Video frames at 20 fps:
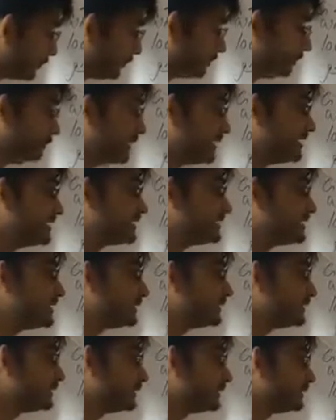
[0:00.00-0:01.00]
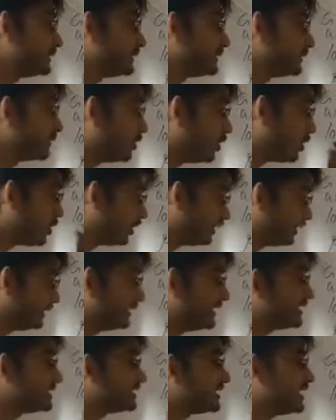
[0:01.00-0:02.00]
Basing on
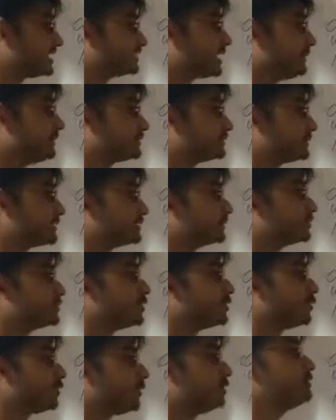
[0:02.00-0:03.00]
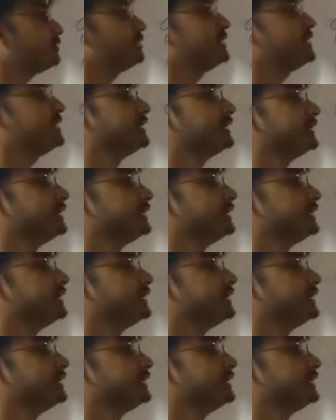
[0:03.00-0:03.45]
these assumptions, we will